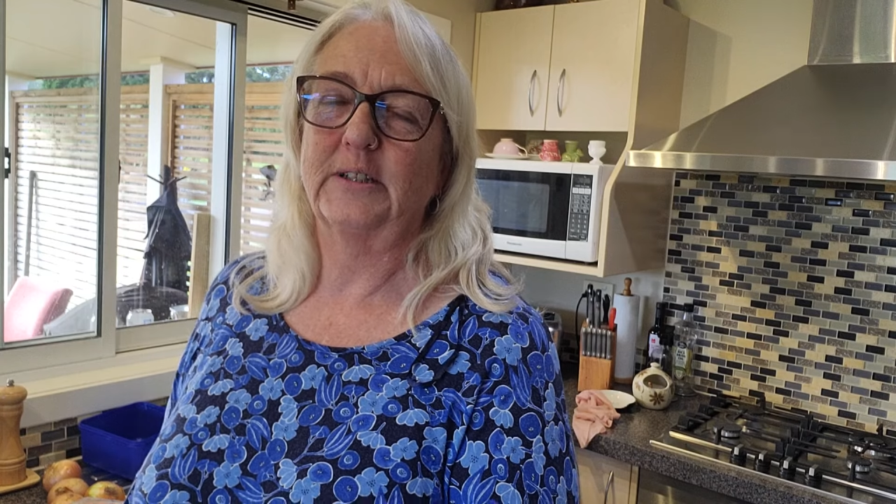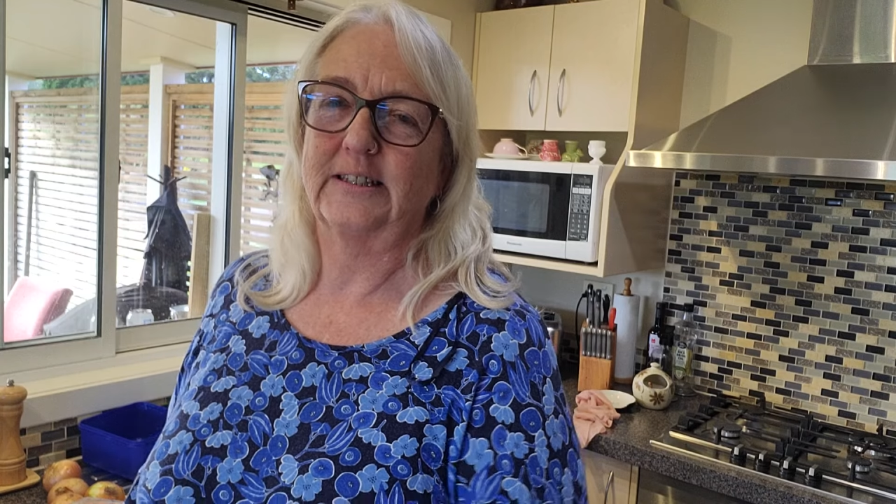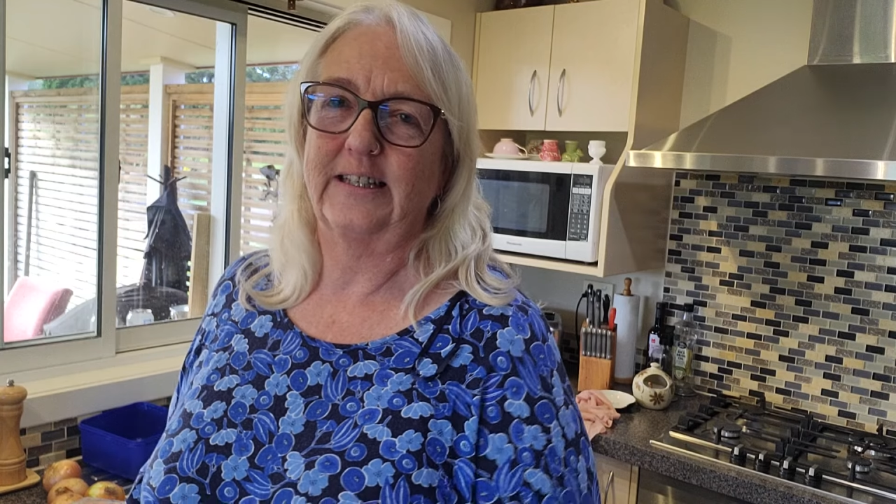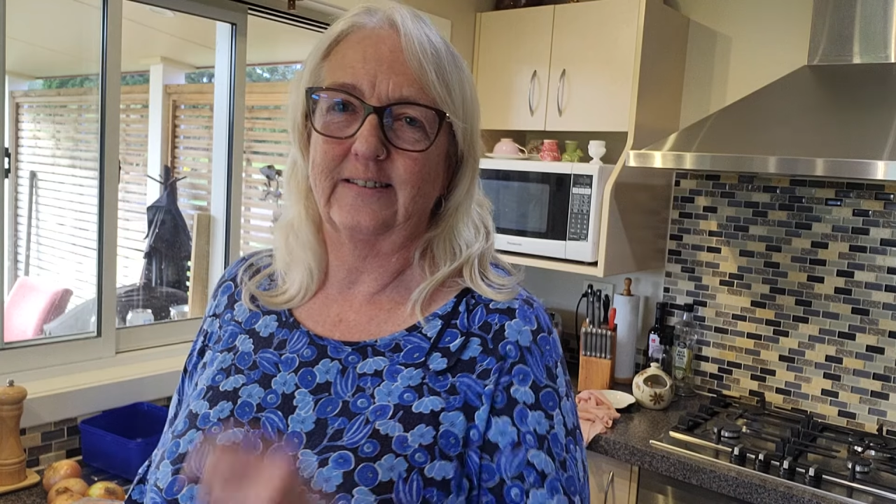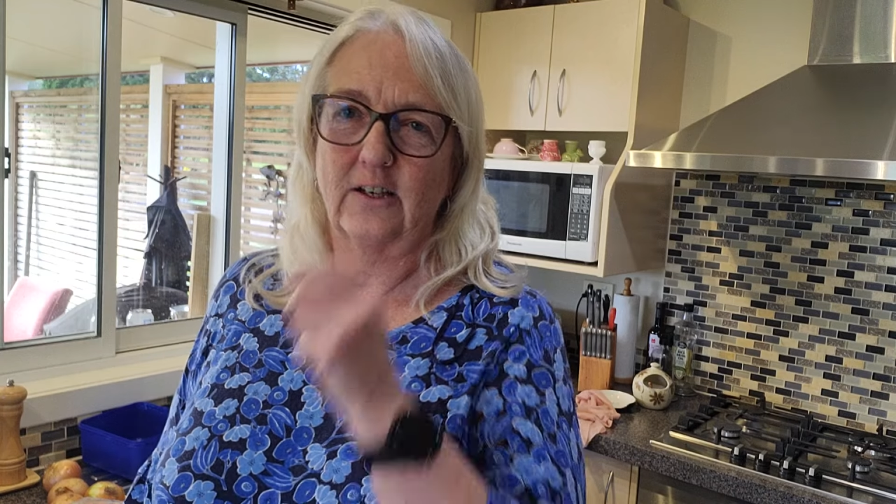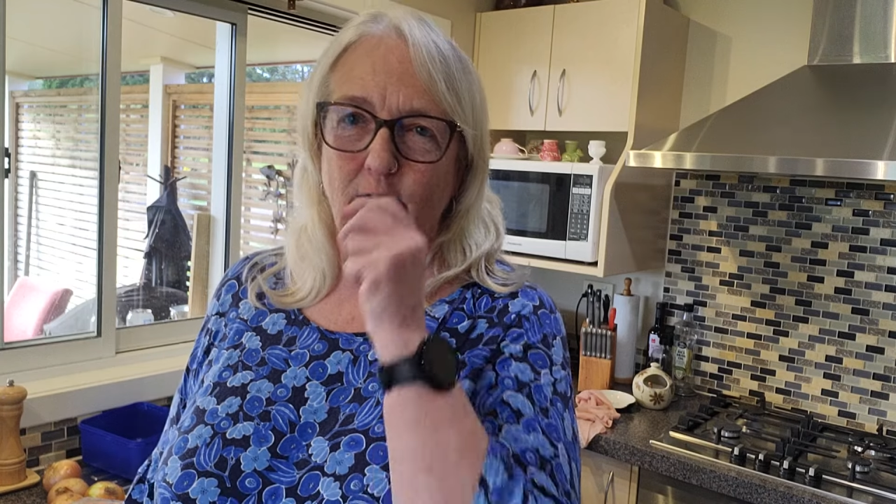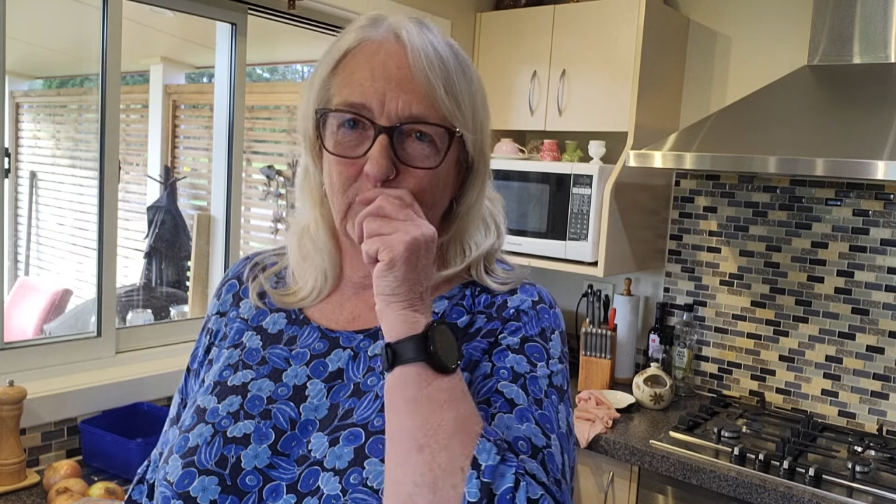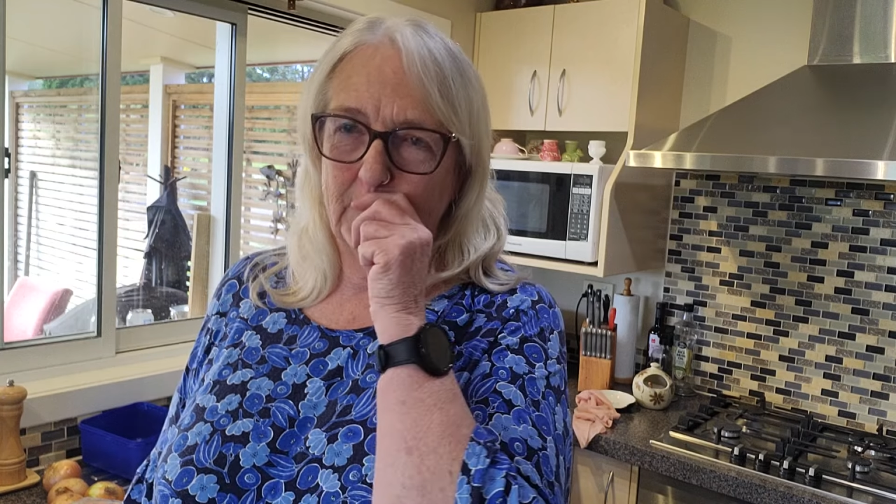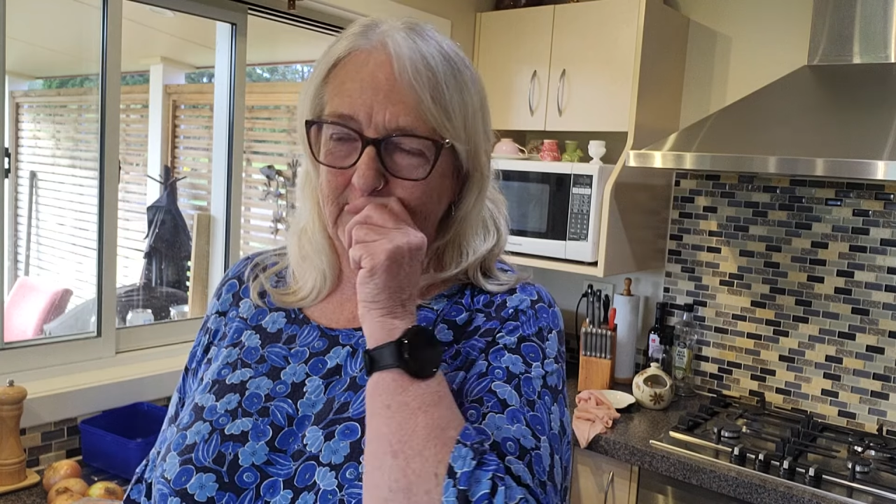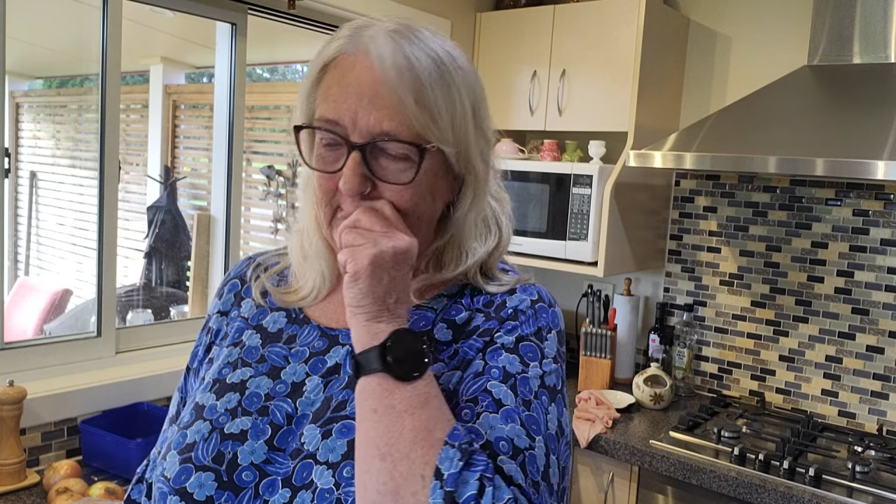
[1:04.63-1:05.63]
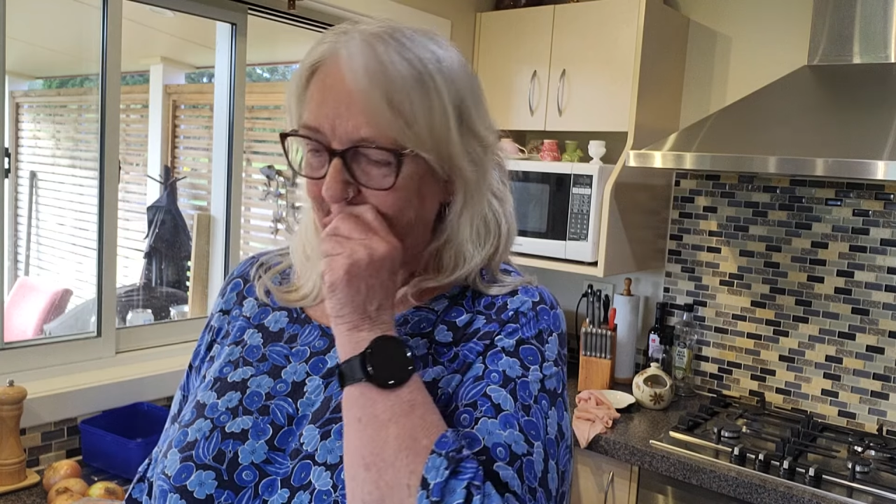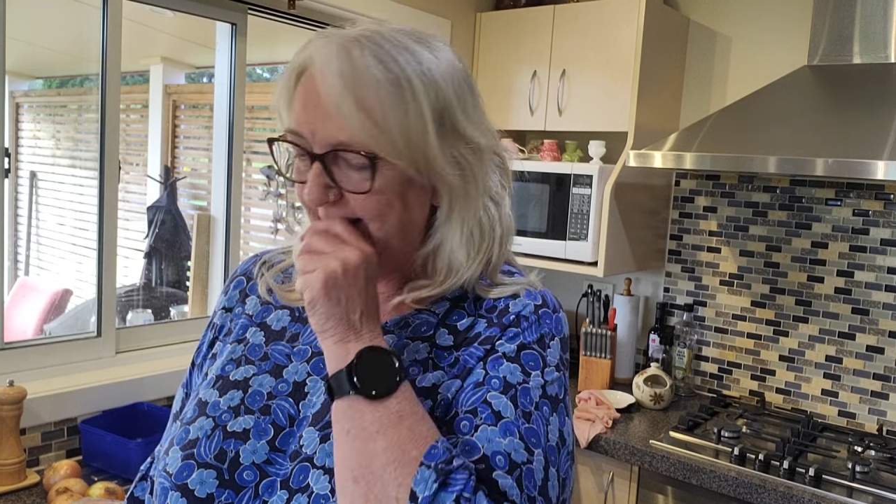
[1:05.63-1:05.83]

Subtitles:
It gets cold quickly.